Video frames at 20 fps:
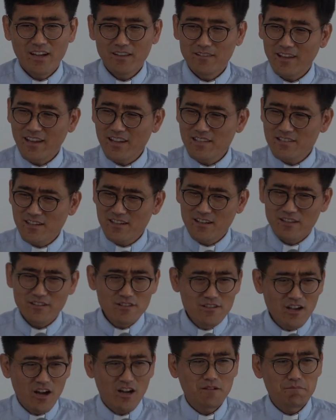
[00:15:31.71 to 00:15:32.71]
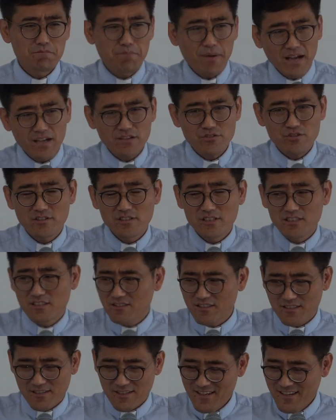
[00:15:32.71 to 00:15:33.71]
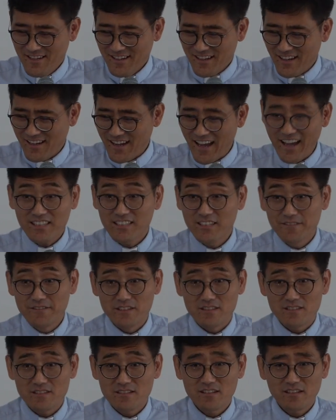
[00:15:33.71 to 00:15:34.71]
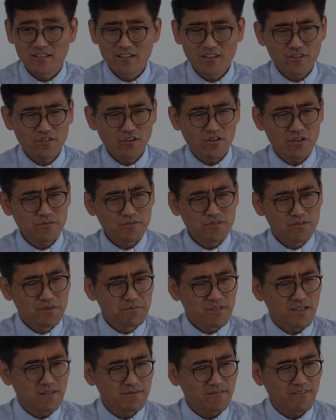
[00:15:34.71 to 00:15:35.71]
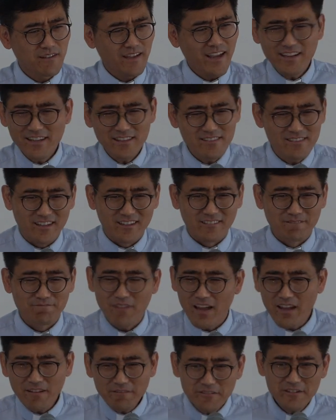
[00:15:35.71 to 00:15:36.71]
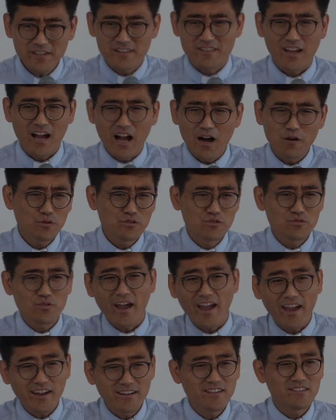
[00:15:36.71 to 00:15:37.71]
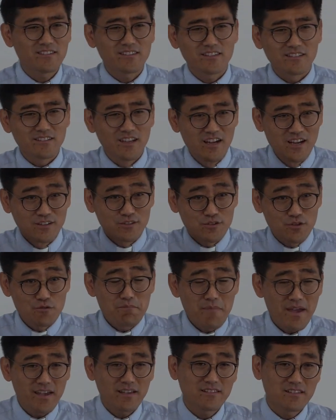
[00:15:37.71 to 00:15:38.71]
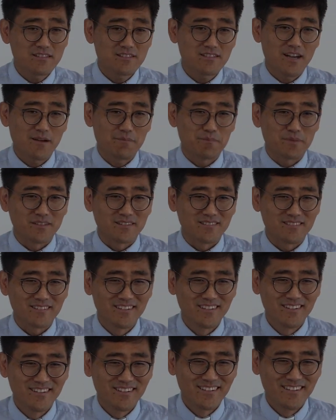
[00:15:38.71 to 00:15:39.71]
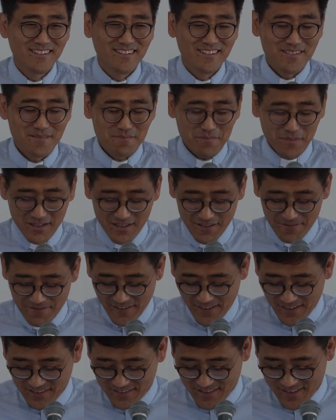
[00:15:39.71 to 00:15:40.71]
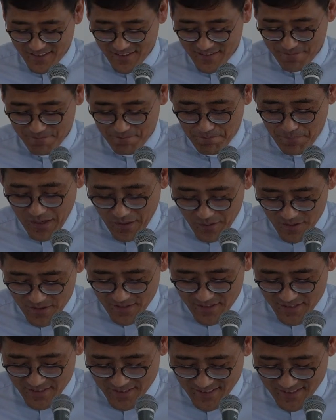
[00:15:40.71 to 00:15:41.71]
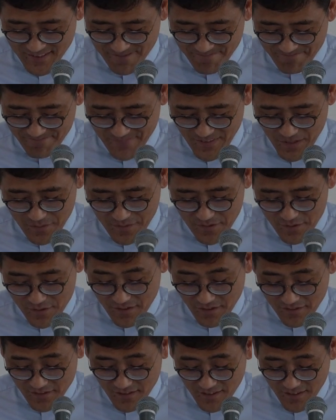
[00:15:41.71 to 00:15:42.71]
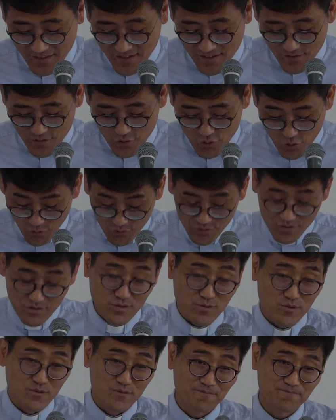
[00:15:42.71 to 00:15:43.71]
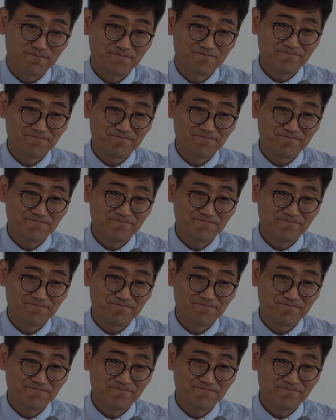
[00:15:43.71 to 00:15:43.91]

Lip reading: And as a young, passionate activist, he thought to himself, anything, everything. I would do anything to make this happen. But he felt powerless. There was nothing that he could do.